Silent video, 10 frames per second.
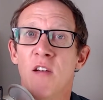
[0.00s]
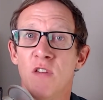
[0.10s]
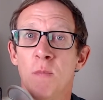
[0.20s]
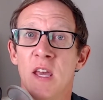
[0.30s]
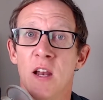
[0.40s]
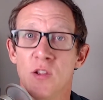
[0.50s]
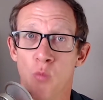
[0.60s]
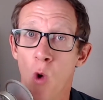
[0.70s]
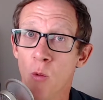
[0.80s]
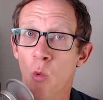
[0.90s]
VPN is
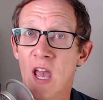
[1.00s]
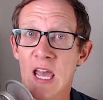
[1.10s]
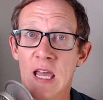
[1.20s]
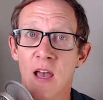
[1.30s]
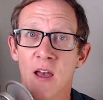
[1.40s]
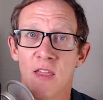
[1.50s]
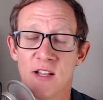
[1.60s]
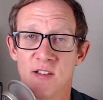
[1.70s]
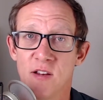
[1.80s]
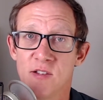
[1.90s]
one way
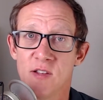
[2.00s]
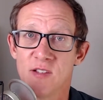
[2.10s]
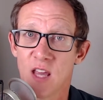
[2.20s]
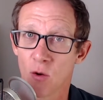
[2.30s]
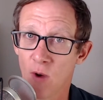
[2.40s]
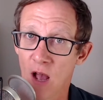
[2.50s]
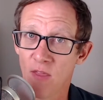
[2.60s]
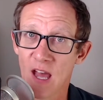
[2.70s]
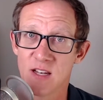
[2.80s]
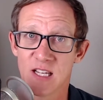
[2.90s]
that citizens get around
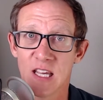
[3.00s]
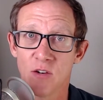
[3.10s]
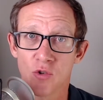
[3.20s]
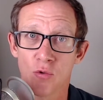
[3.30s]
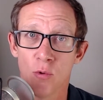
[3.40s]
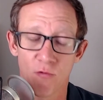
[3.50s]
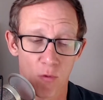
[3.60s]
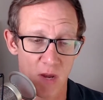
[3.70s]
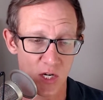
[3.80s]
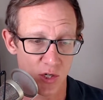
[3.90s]
that to get true
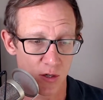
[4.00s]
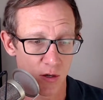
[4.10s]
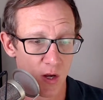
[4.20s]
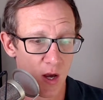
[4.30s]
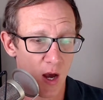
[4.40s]
information.